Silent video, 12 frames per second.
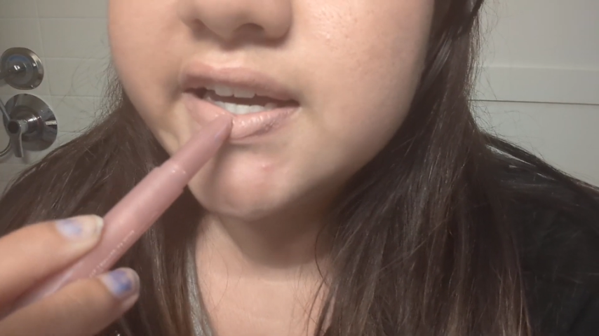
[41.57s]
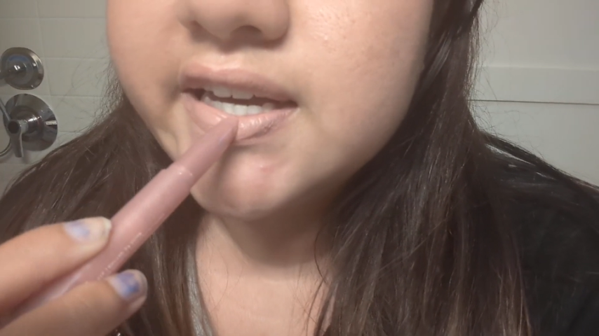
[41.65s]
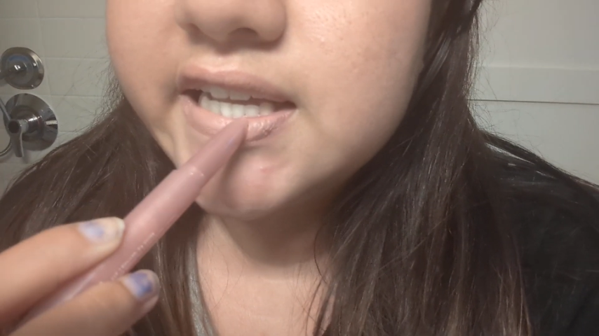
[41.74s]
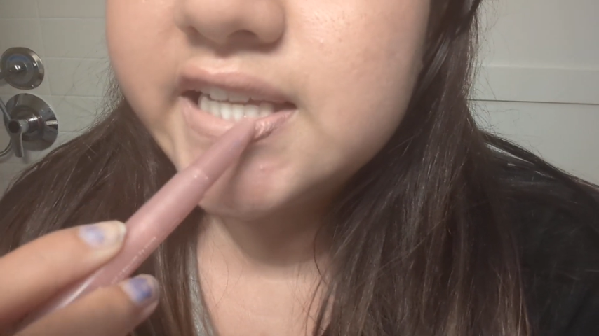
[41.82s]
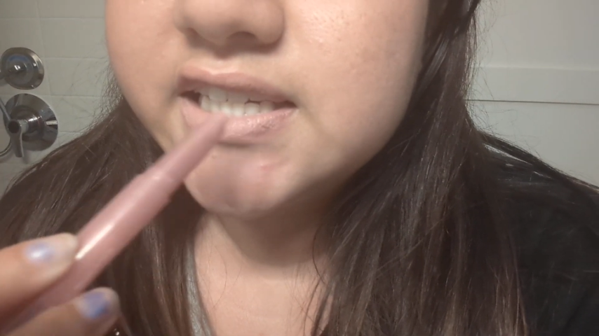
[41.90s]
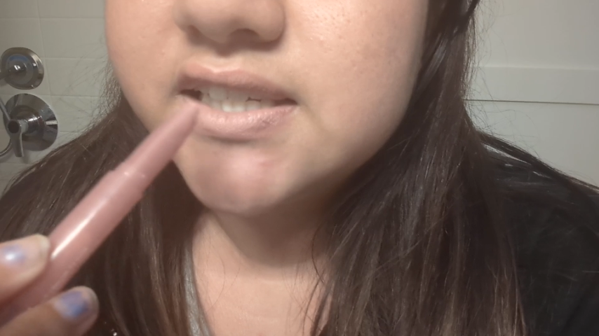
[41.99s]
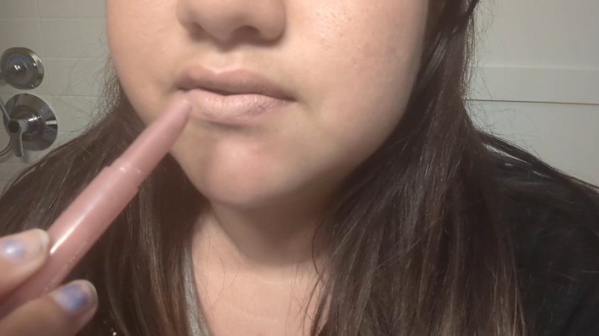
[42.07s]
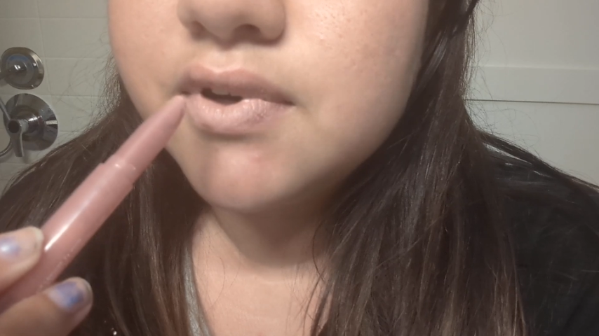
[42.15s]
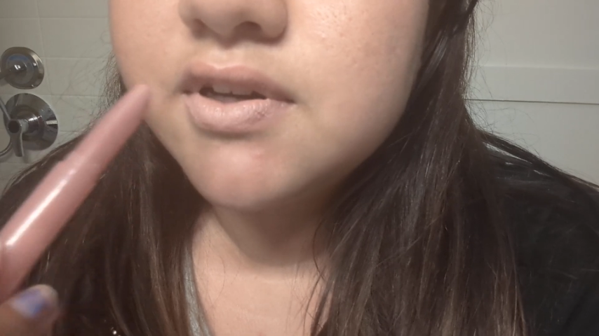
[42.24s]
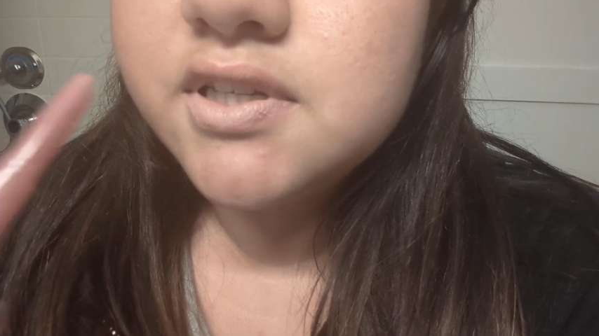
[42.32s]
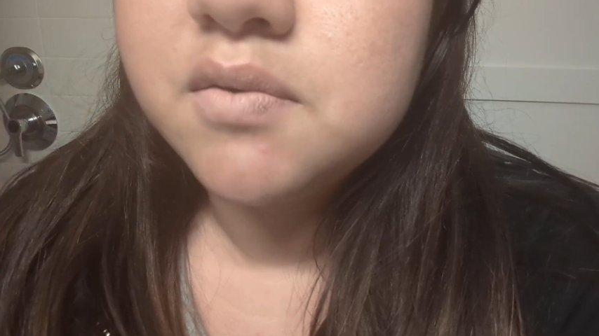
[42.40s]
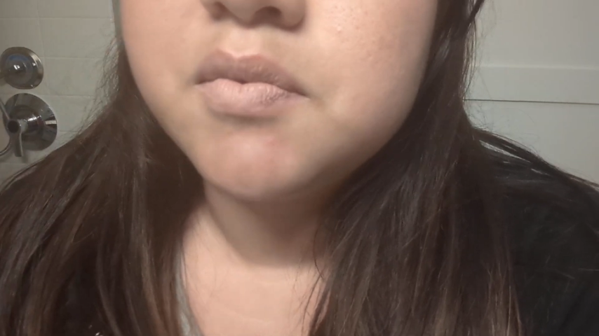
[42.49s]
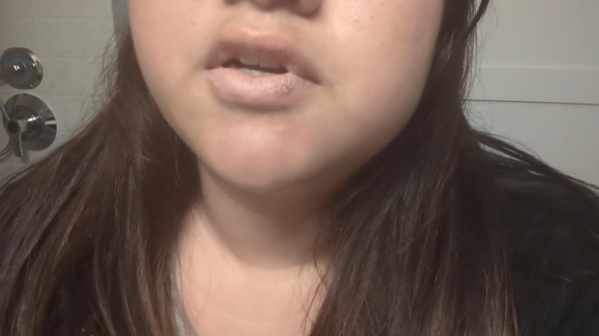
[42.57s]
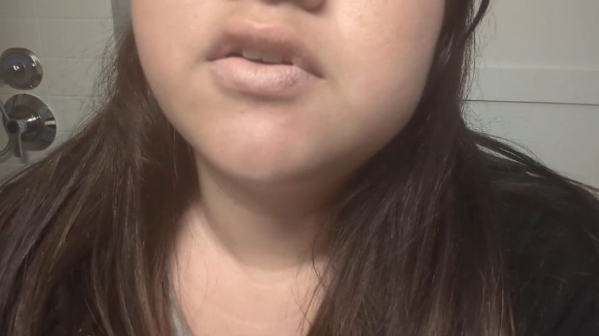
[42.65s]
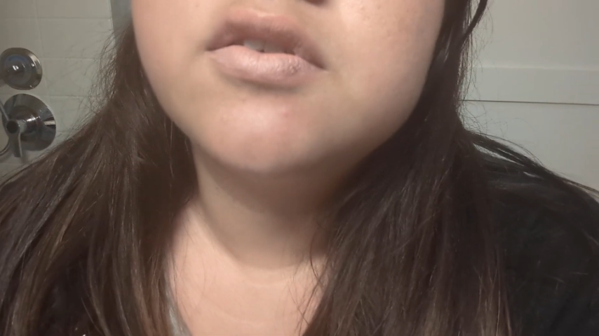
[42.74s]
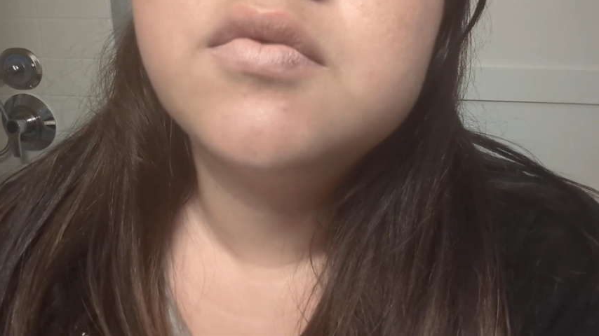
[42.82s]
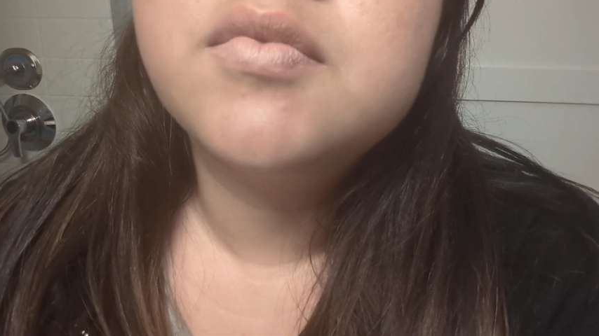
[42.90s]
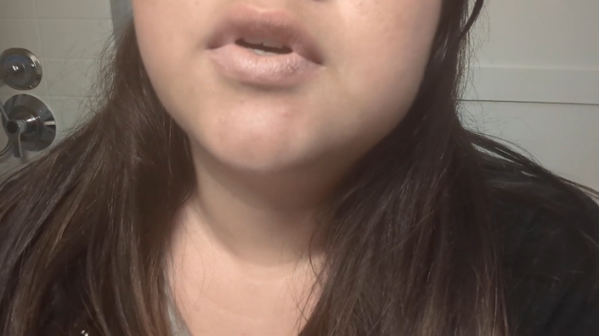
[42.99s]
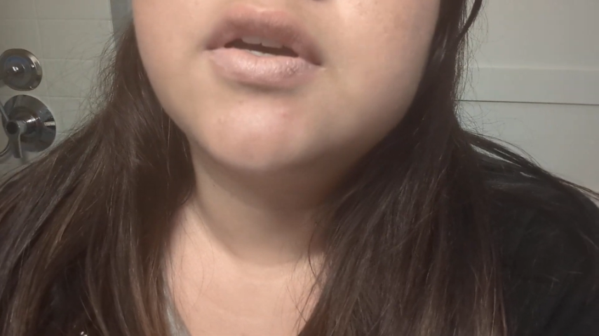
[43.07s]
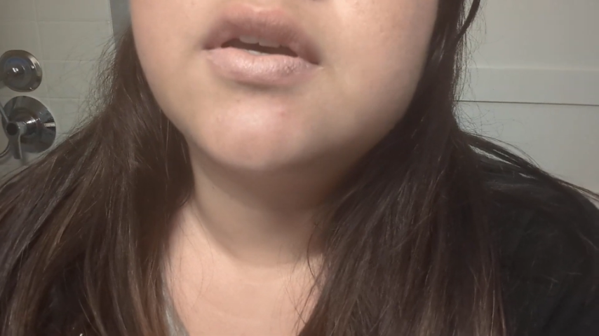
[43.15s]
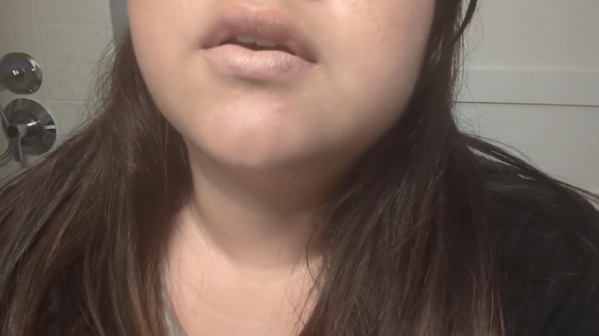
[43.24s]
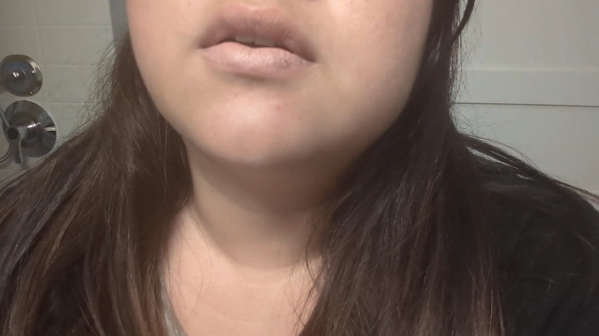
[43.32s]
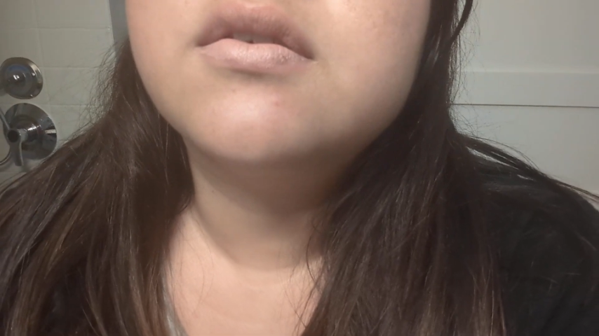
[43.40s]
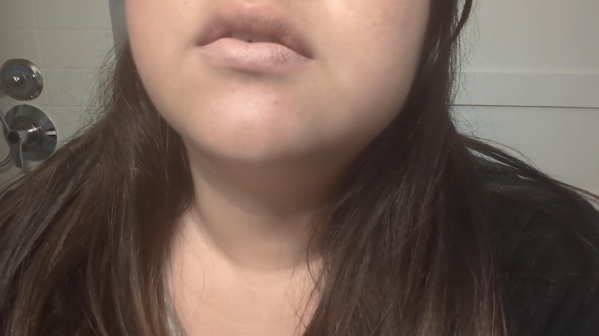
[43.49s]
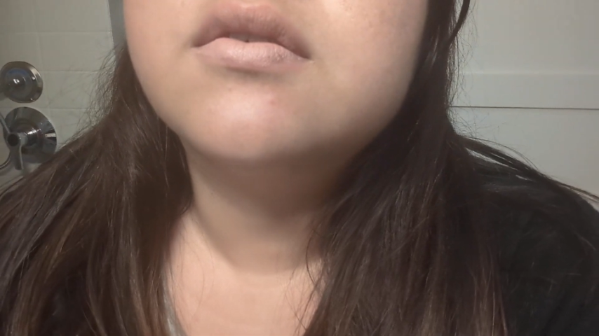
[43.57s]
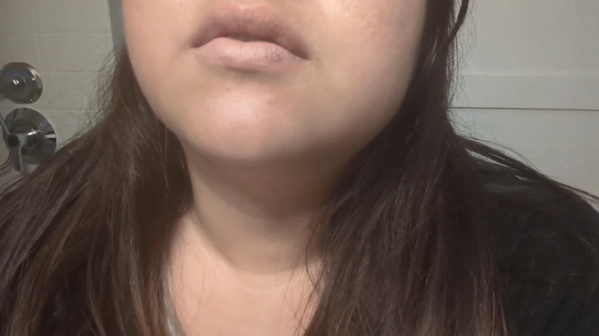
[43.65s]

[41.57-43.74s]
It looks very similar to my